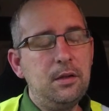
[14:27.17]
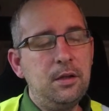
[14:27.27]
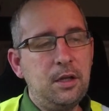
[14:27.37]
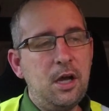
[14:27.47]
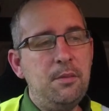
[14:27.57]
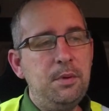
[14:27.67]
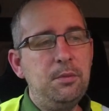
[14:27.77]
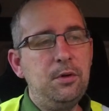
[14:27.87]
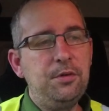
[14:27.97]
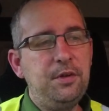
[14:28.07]
The Garmin
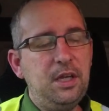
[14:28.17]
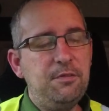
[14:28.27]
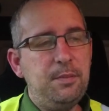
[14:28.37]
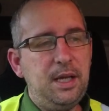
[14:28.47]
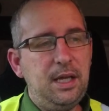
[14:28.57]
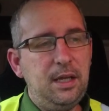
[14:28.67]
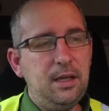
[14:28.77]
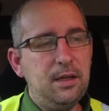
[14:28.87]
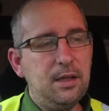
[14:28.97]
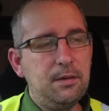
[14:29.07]
will also give me
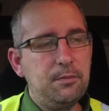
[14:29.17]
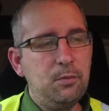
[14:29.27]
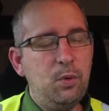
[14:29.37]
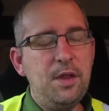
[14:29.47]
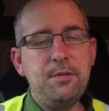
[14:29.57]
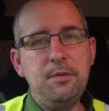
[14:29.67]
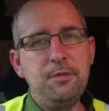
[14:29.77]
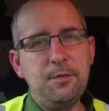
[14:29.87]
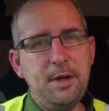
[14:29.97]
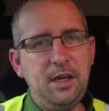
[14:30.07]
weather
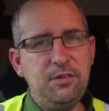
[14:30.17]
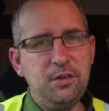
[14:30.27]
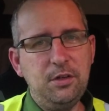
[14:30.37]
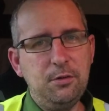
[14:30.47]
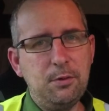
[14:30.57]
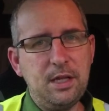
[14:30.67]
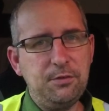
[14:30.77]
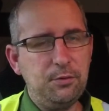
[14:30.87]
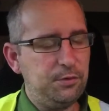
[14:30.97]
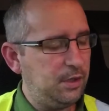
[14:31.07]
information and all that
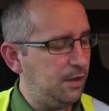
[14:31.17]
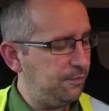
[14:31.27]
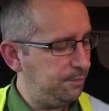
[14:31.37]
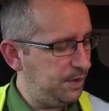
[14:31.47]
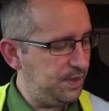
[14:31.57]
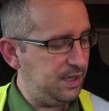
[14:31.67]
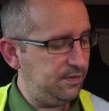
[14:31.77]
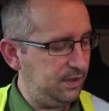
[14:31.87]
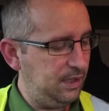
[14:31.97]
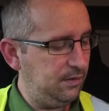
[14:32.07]
sort of stuff, but
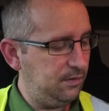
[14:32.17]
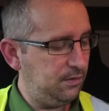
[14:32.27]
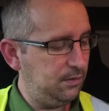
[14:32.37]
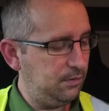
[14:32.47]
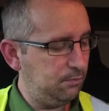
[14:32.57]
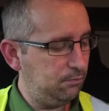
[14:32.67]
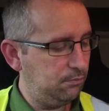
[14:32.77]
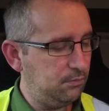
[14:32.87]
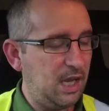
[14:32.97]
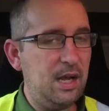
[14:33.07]
this is
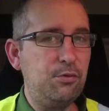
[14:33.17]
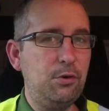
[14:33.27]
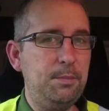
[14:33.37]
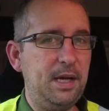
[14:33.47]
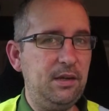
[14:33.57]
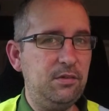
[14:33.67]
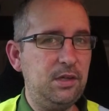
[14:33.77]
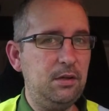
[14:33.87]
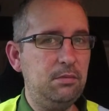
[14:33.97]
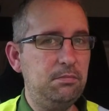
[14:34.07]
Android based,
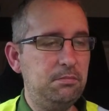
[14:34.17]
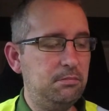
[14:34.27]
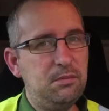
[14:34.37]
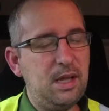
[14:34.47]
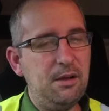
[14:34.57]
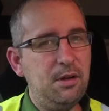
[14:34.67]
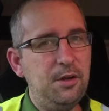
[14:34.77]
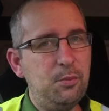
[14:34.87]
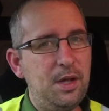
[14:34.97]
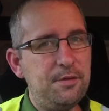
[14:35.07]
so
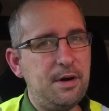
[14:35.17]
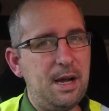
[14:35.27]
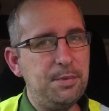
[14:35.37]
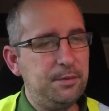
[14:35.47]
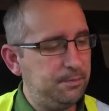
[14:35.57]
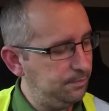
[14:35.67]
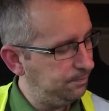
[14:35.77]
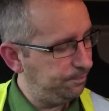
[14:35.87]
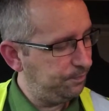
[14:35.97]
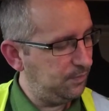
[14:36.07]
download a weather app.
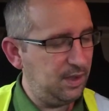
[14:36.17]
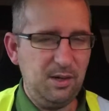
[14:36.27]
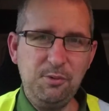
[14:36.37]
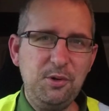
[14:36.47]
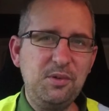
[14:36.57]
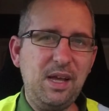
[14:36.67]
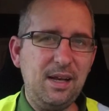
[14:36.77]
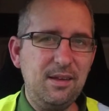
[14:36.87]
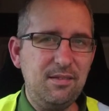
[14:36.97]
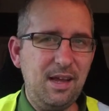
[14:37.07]
It will do
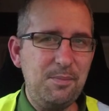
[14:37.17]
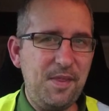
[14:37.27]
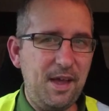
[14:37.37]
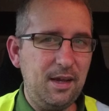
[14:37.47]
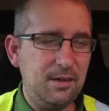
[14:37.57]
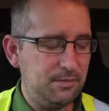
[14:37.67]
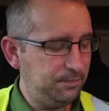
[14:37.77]
exactly the same thing.